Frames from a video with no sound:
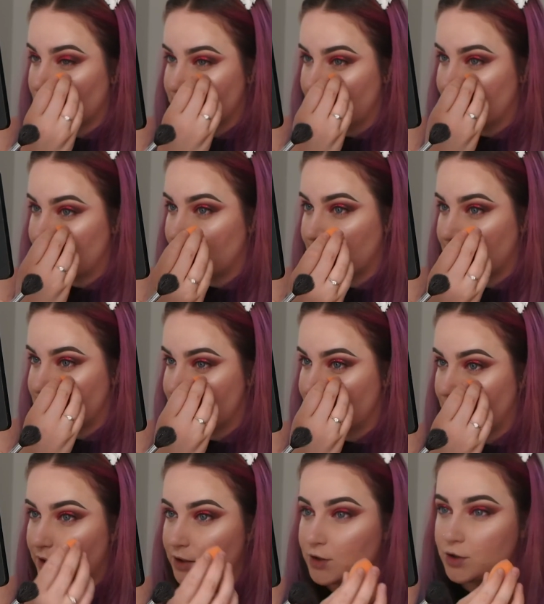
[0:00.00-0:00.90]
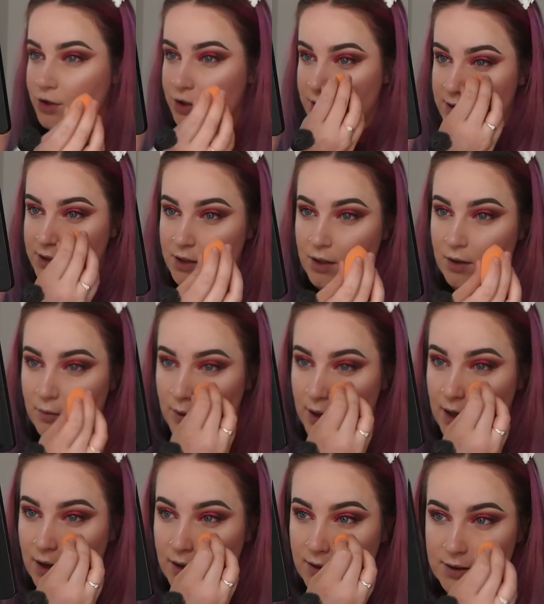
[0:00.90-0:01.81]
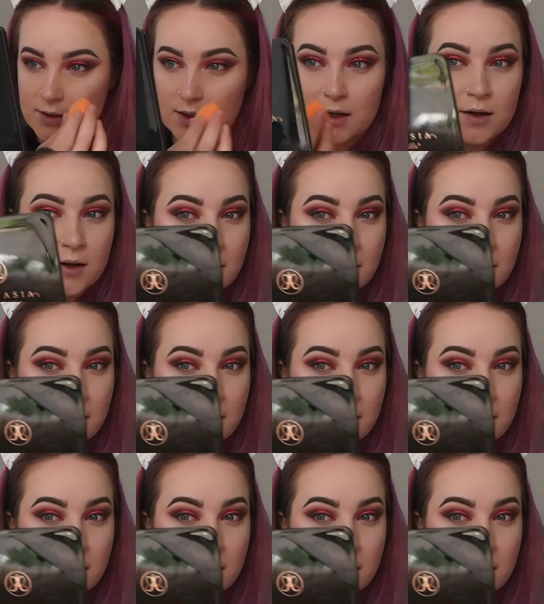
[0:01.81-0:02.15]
Technique sponge just around